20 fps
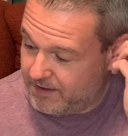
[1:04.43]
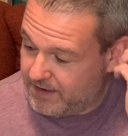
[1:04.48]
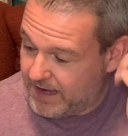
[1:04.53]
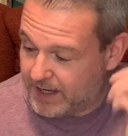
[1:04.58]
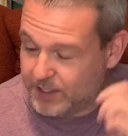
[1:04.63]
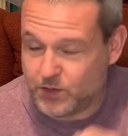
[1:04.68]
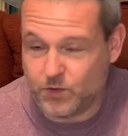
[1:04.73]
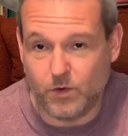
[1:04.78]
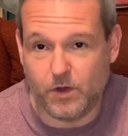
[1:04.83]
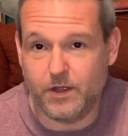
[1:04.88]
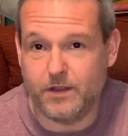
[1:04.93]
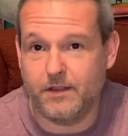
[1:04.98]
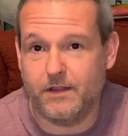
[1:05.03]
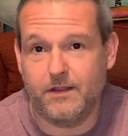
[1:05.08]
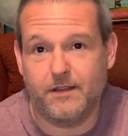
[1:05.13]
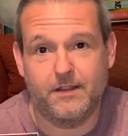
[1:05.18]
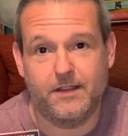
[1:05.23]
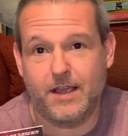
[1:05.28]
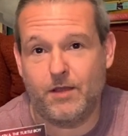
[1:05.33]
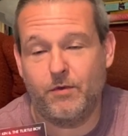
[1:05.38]
next
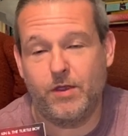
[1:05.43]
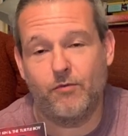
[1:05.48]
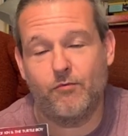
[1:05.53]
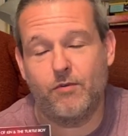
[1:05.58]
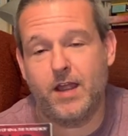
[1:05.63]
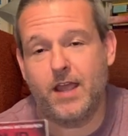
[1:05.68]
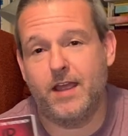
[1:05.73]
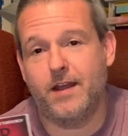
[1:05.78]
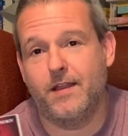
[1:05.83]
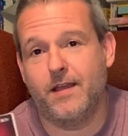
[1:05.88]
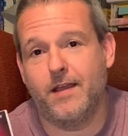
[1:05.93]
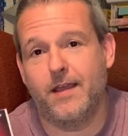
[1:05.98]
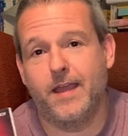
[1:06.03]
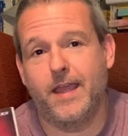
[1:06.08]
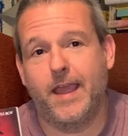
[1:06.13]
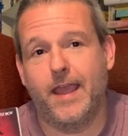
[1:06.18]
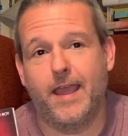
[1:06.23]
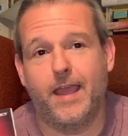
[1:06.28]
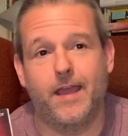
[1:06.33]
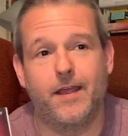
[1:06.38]
one that we read,
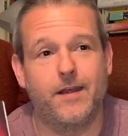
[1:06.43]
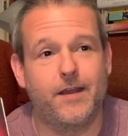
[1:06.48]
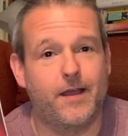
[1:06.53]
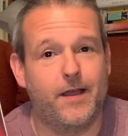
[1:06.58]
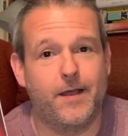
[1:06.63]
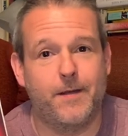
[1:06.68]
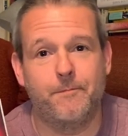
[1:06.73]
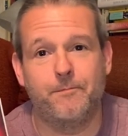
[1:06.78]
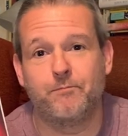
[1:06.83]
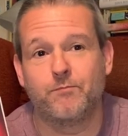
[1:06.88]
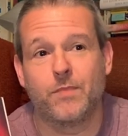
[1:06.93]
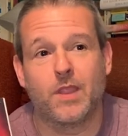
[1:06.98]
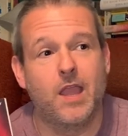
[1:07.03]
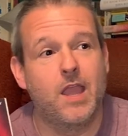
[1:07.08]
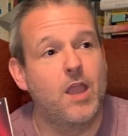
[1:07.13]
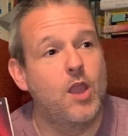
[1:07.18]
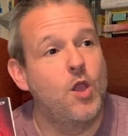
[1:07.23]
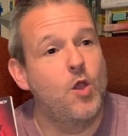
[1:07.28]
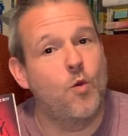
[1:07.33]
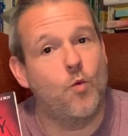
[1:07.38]
and
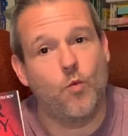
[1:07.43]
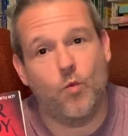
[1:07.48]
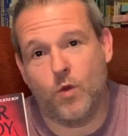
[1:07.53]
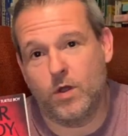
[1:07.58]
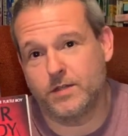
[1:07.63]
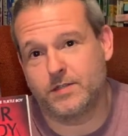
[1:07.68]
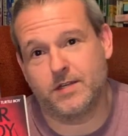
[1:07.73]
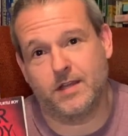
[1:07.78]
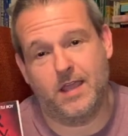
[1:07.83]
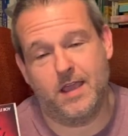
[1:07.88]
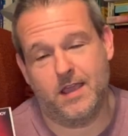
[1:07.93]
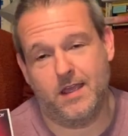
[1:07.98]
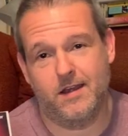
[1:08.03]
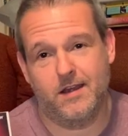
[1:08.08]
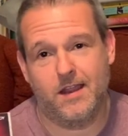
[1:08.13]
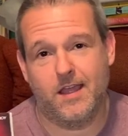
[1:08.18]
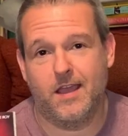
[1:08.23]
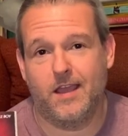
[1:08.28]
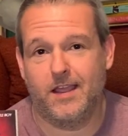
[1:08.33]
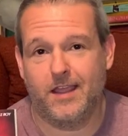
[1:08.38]
once
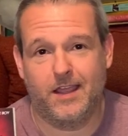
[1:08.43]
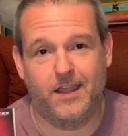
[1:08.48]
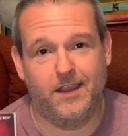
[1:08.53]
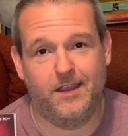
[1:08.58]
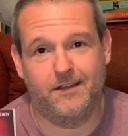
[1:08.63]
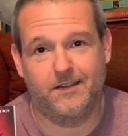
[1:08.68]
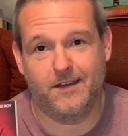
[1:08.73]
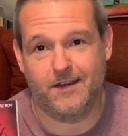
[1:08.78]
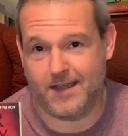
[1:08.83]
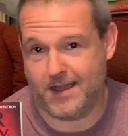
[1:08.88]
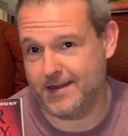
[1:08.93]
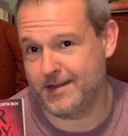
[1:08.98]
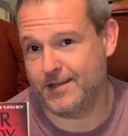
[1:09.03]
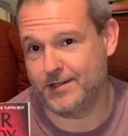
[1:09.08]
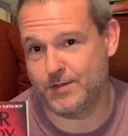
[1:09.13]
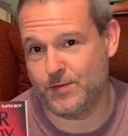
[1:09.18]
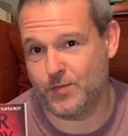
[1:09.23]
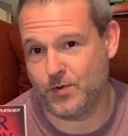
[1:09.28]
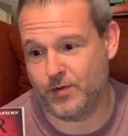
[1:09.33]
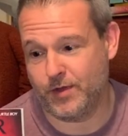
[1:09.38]
again, he did not
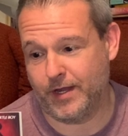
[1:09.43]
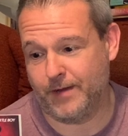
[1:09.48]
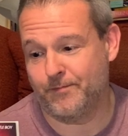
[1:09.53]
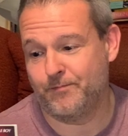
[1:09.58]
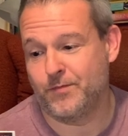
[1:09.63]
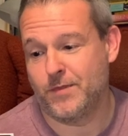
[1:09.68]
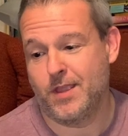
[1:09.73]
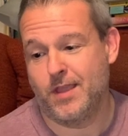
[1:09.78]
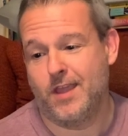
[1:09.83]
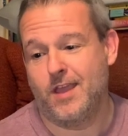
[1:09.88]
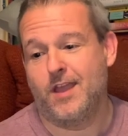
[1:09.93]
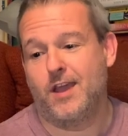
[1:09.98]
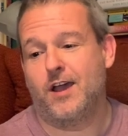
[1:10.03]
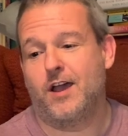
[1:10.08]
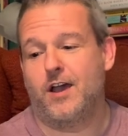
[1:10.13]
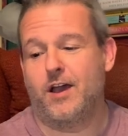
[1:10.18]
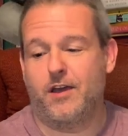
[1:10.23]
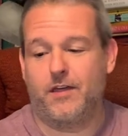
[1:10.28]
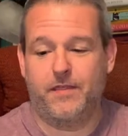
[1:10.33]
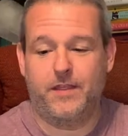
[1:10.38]
disappoint.
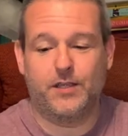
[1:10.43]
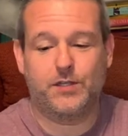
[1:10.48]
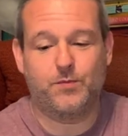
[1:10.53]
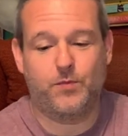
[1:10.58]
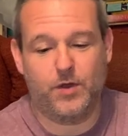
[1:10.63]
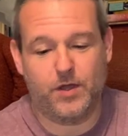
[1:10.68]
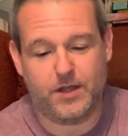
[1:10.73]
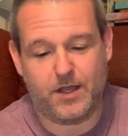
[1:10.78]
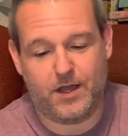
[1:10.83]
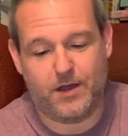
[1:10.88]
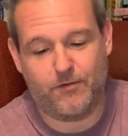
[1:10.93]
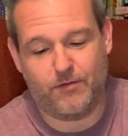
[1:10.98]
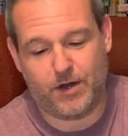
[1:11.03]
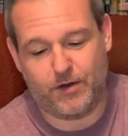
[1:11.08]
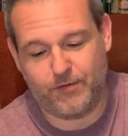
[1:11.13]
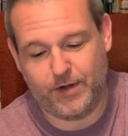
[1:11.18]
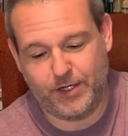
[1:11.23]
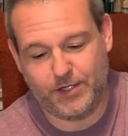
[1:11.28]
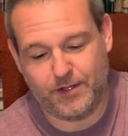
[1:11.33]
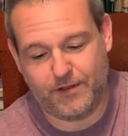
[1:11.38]
This book,
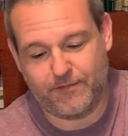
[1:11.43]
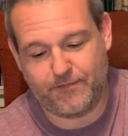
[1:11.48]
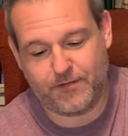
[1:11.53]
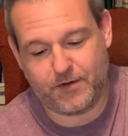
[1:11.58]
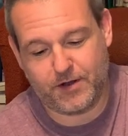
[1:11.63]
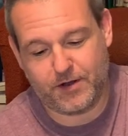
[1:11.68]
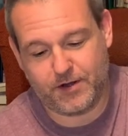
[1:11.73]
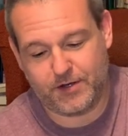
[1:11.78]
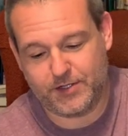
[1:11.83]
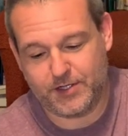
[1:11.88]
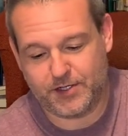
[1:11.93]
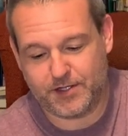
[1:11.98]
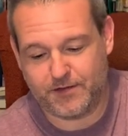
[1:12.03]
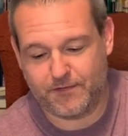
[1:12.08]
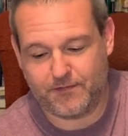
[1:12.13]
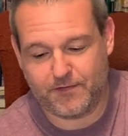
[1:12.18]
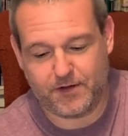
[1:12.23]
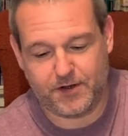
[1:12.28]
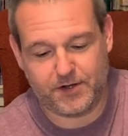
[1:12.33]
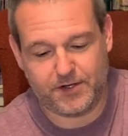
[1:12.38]
I'll read you the
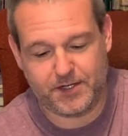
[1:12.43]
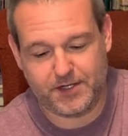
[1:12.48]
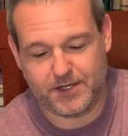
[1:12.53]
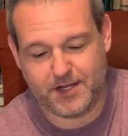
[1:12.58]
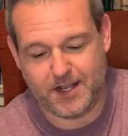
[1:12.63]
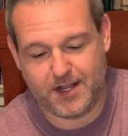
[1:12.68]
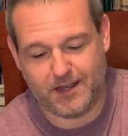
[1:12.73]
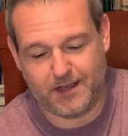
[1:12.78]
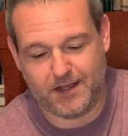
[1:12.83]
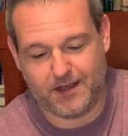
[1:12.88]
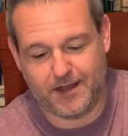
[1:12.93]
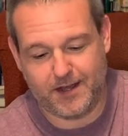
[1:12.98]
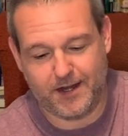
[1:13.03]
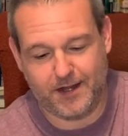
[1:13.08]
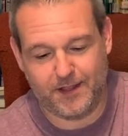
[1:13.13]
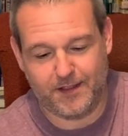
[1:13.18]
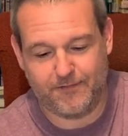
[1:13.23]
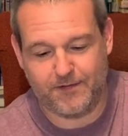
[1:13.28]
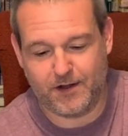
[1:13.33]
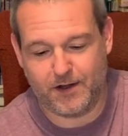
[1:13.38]
first
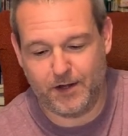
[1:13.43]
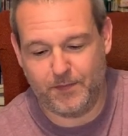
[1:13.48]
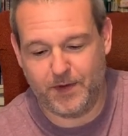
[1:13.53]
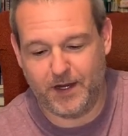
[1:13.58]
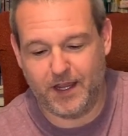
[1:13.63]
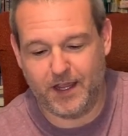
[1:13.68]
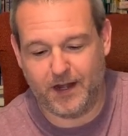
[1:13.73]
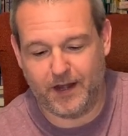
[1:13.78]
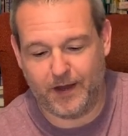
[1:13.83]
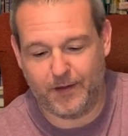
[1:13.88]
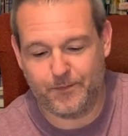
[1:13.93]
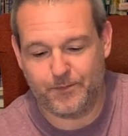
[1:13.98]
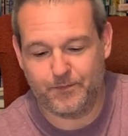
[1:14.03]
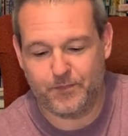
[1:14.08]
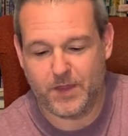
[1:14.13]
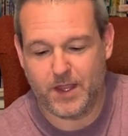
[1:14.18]
line in the very beginning.